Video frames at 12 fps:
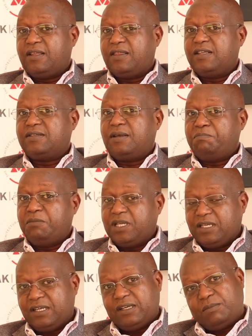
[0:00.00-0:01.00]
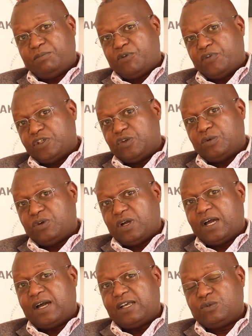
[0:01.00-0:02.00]
The submitting professional
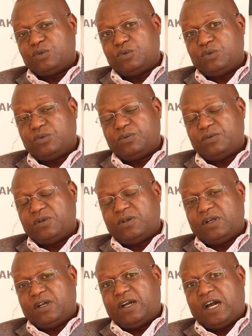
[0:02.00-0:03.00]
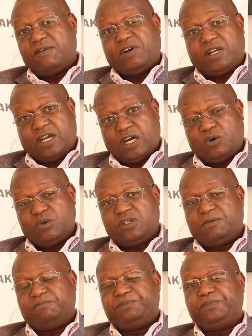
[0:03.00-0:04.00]
has to have an
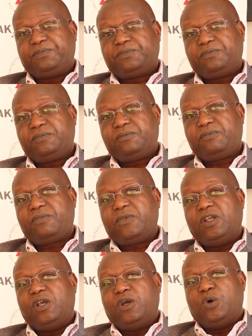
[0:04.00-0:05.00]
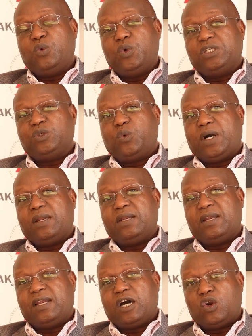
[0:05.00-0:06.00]
account, which
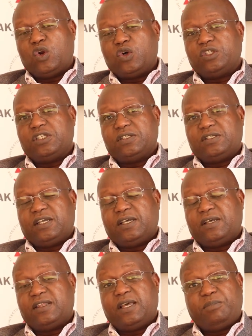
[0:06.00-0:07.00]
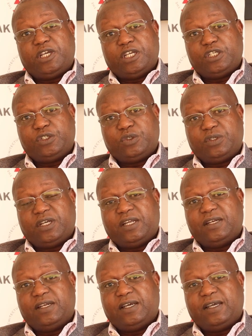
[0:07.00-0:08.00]
one now lodges the application
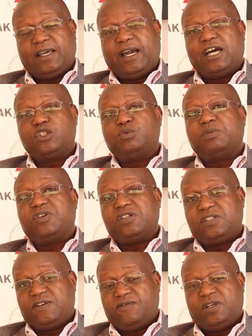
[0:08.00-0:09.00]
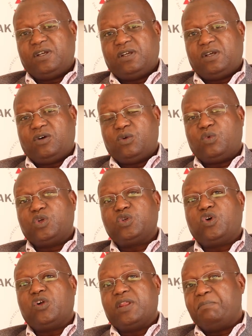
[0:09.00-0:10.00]
and has to be received on what we
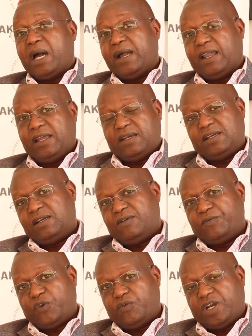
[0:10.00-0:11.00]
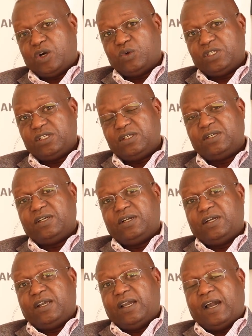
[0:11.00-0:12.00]
call the back end of the county.
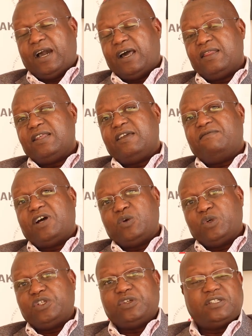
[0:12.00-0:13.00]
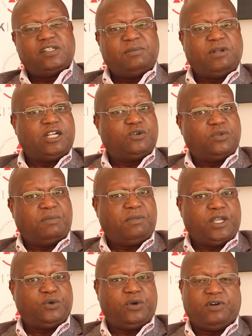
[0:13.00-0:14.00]
And the evaluation is similar to the
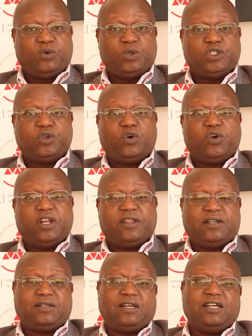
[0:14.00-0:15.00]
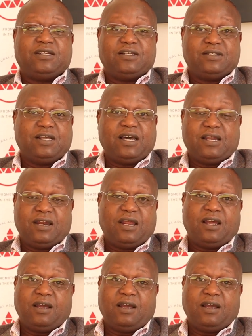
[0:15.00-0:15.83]
manual evaluation, only that it is done